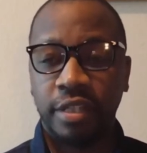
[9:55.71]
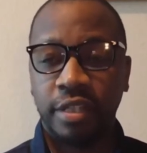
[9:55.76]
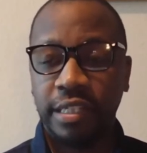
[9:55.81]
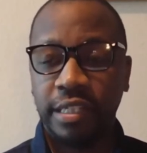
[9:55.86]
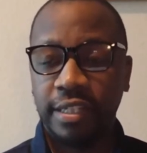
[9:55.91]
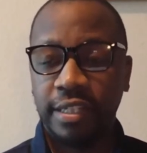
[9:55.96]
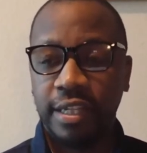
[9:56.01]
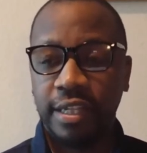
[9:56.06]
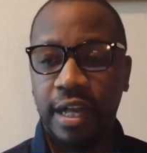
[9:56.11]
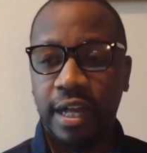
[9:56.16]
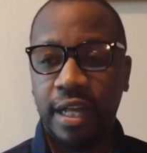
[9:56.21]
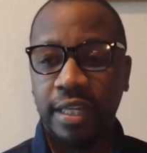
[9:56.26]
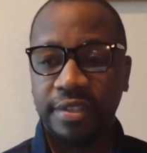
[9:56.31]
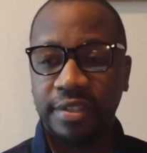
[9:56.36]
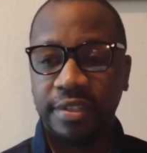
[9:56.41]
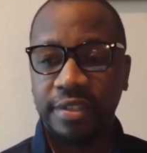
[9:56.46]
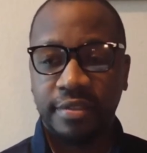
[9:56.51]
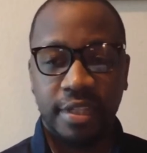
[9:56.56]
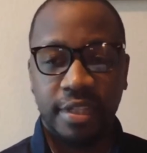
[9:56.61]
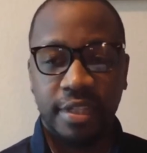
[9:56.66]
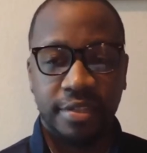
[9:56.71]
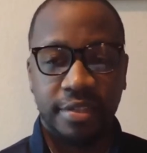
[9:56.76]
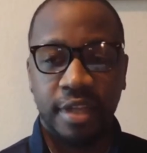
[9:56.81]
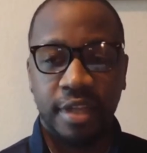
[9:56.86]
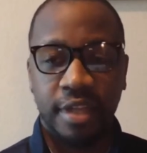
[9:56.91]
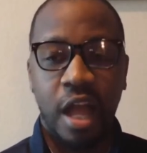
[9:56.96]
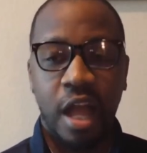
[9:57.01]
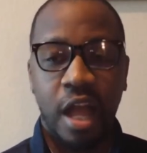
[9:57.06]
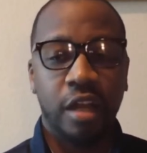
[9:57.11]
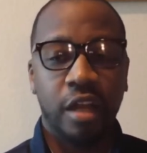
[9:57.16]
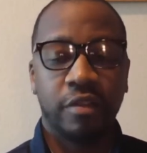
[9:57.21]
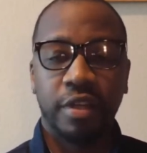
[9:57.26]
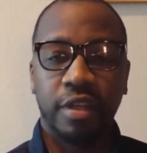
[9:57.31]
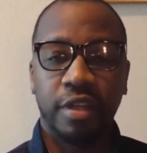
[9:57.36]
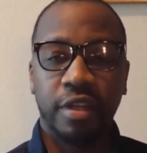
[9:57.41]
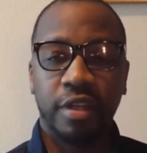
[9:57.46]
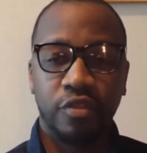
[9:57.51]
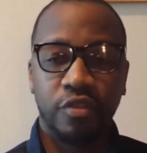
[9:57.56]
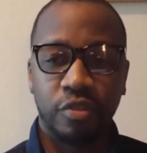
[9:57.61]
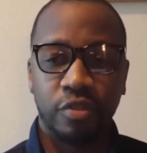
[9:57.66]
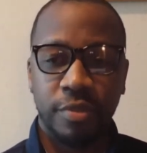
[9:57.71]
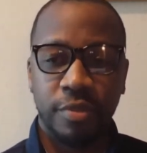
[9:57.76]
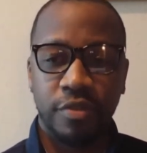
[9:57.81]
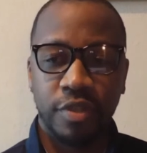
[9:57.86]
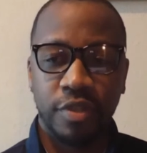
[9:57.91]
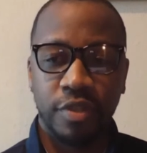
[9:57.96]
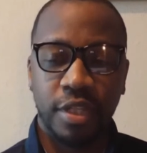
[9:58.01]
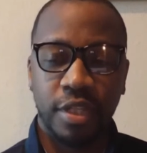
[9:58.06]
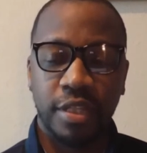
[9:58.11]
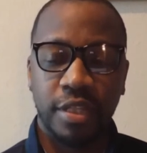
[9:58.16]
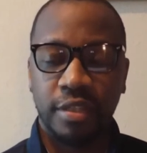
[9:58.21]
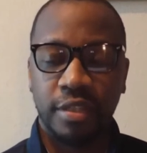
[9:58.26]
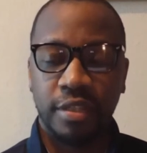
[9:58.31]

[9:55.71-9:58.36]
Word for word: Uh, he's he's conquering country music, and then